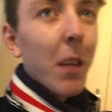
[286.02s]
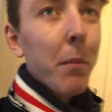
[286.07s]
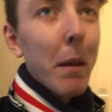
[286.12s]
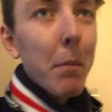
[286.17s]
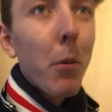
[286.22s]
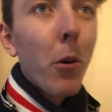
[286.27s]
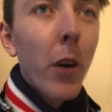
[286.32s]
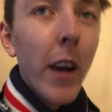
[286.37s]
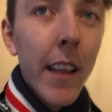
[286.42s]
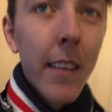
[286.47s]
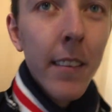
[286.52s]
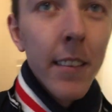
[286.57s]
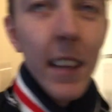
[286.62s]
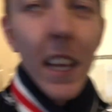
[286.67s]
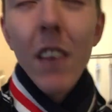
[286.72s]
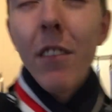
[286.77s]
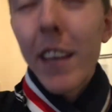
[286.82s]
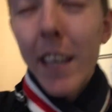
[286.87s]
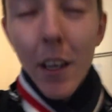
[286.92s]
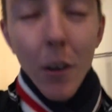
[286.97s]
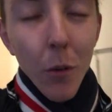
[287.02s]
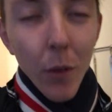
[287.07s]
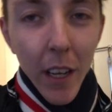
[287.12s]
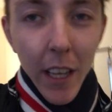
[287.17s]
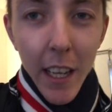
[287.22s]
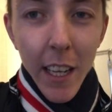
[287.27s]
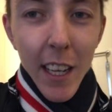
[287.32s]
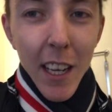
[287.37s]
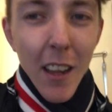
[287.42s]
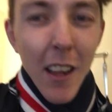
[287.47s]
to be Poison TV
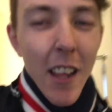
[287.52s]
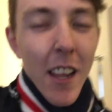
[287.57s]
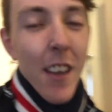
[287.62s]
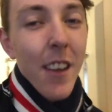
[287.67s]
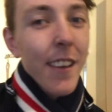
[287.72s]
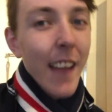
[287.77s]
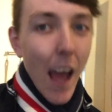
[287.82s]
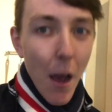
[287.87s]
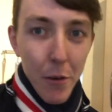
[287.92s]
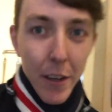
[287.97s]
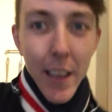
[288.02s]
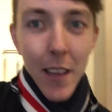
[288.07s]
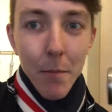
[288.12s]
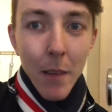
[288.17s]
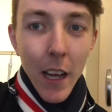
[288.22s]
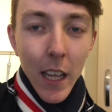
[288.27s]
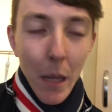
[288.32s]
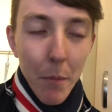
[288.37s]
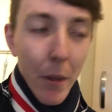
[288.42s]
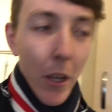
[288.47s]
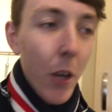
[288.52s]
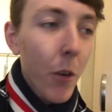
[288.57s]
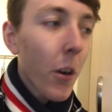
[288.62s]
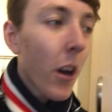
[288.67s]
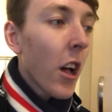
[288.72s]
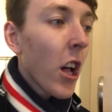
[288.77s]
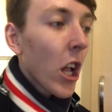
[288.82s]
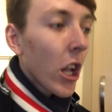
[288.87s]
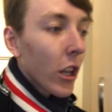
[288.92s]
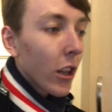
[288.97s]
Queen. Now it's Malibu,
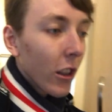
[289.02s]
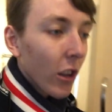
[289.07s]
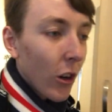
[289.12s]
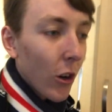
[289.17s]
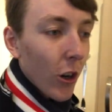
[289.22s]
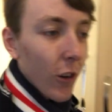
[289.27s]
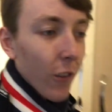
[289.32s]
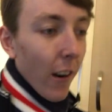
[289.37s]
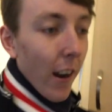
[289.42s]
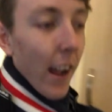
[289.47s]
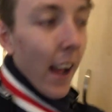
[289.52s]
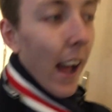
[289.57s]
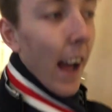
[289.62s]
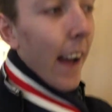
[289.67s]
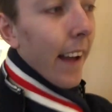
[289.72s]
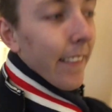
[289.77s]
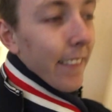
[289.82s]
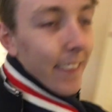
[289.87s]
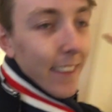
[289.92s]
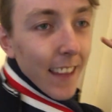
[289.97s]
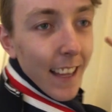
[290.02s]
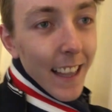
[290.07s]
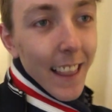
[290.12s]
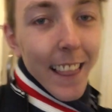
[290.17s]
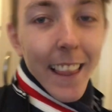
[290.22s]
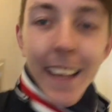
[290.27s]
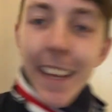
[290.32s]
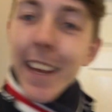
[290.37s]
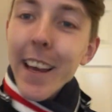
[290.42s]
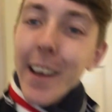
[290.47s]
Laura and
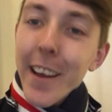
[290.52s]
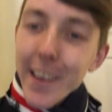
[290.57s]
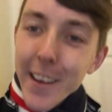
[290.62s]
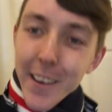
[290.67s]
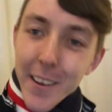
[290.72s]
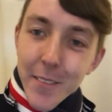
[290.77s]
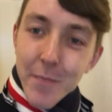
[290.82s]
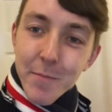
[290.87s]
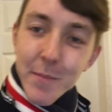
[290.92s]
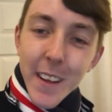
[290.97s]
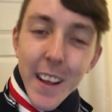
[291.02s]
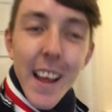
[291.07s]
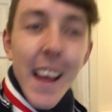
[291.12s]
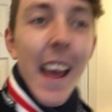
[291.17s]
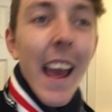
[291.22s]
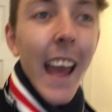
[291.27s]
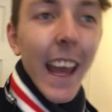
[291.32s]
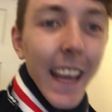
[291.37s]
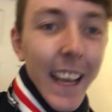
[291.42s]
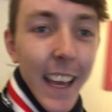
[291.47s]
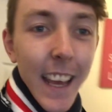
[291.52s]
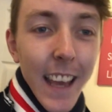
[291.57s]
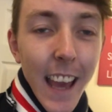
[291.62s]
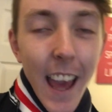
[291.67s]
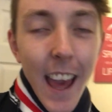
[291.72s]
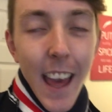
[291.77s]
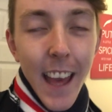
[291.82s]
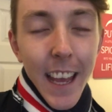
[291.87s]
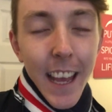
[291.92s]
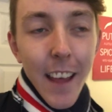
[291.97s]
Liam,
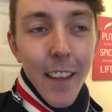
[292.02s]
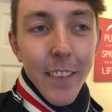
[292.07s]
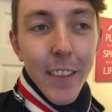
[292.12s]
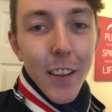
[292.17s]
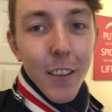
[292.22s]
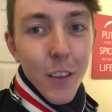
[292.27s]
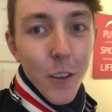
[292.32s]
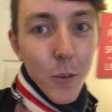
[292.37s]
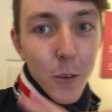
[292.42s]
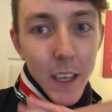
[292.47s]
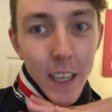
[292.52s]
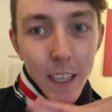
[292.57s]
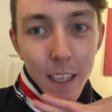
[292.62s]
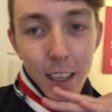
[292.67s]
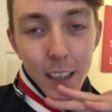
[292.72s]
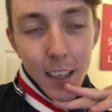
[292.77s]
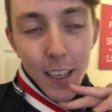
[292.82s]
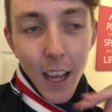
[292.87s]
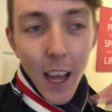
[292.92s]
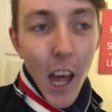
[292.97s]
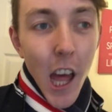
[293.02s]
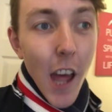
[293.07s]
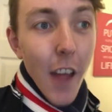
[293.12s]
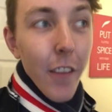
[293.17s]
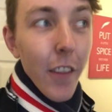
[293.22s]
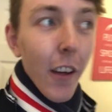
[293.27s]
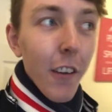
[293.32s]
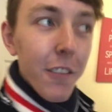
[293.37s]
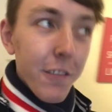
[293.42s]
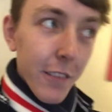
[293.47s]
AKA the Twink.
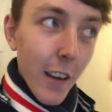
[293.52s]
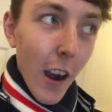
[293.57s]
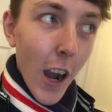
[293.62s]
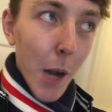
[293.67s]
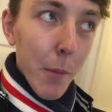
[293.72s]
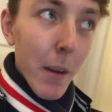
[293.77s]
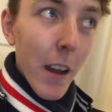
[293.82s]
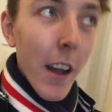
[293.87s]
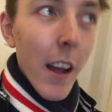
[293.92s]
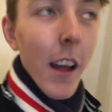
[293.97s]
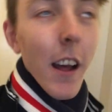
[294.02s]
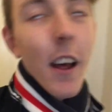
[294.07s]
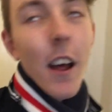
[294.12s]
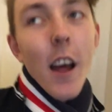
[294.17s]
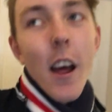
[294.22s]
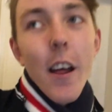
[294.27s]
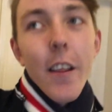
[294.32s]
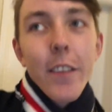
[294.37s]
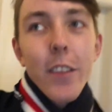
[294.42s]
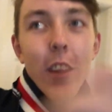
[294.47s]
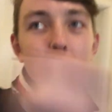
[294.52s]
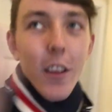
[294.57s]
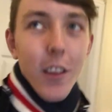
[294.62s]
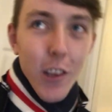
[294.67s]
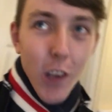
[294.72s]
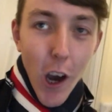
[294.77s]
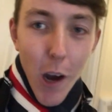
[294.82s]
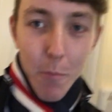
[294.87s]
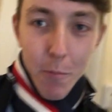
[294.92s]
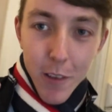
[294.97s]
The Farmer, the
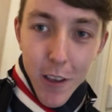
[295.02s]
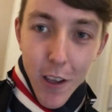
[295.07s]
Dom